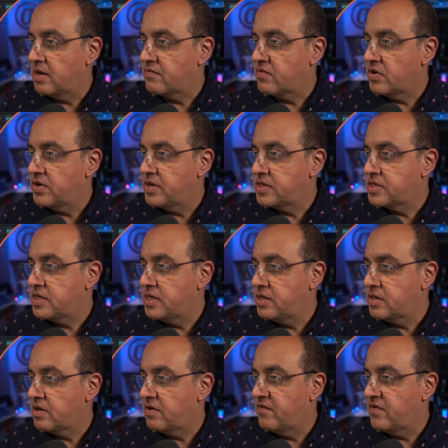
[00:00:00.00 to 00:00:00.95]
I've got it
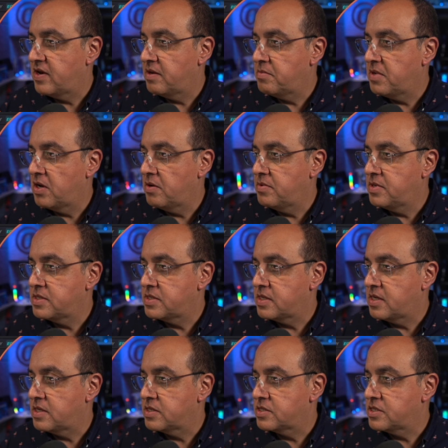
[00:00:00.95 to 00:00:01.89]
turned off at the
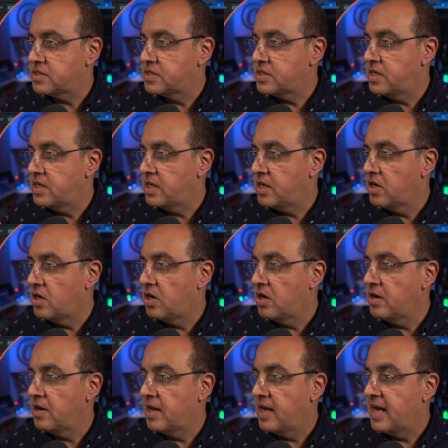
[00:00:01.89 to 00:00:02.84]
moment, I'll just turn it
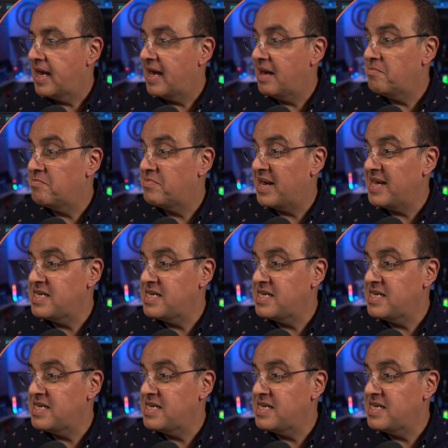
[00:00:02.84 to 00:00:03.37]
on, and